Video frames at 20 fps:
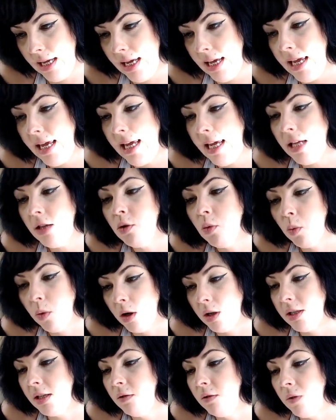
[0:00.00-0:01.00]
In the
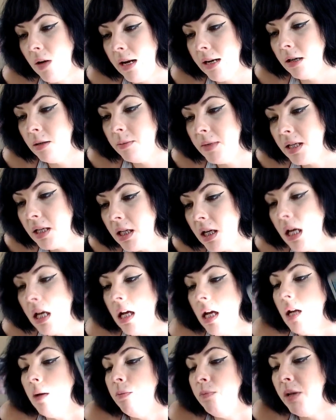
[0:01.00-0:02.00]
work environment,
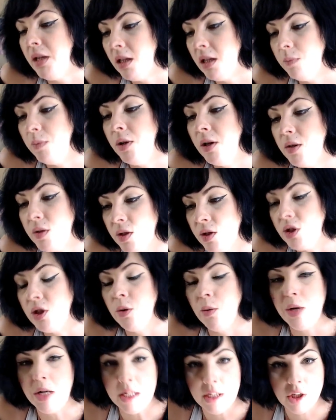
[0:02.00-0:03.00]
be the person to
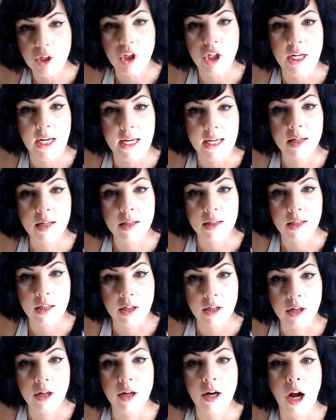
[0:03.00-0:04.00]
initiate
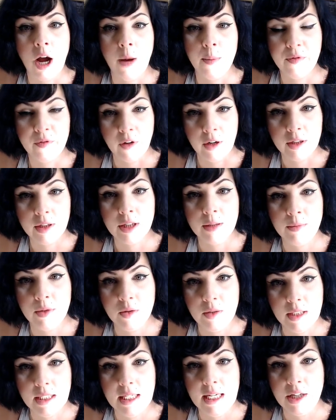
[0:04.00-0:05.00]
clear, upfront
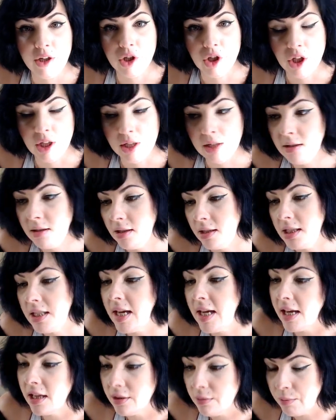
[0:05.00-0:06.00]
communication.
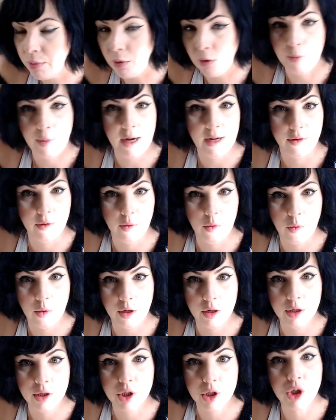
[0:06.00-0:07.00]
Take the bull by the
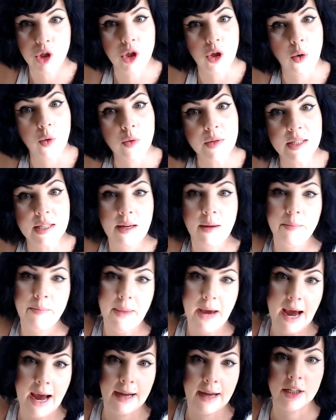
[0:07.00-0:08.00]
horns. Don't sit
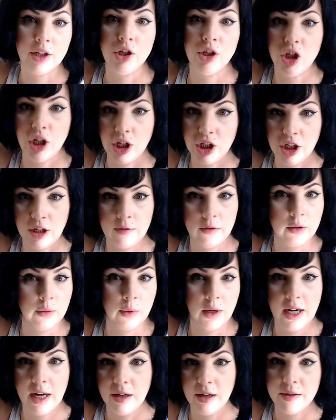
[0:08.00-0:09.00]
back and judge
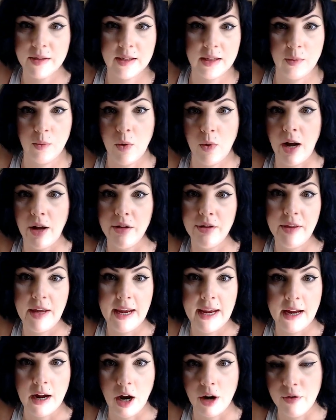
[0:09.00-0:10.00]
everyone else while
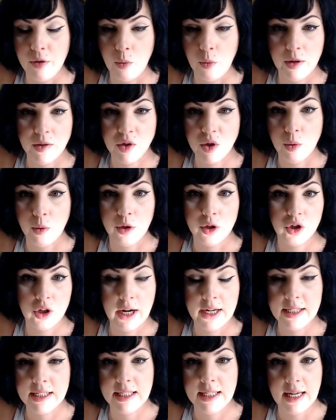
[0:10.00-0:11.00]
they are the ones who are trying
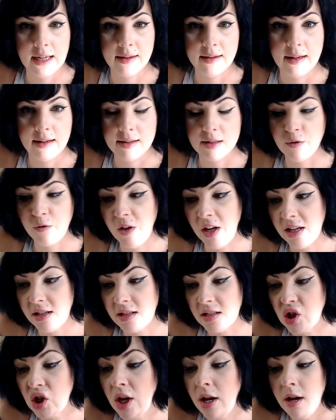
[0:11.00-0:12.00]
to get things
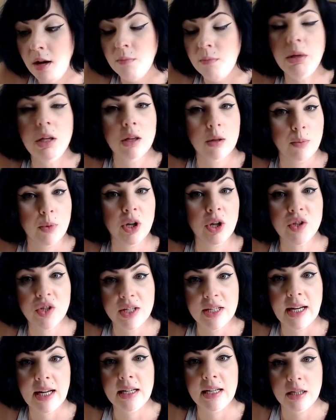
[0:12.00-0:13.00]
fixed. Be the person
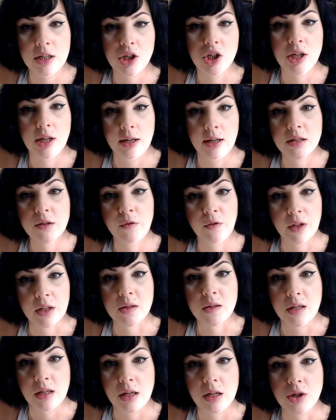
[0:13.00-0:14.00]
that initiates
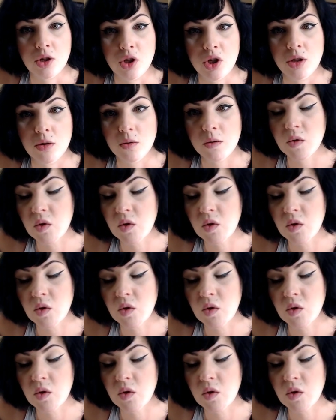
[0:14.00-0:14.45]
fixing issues.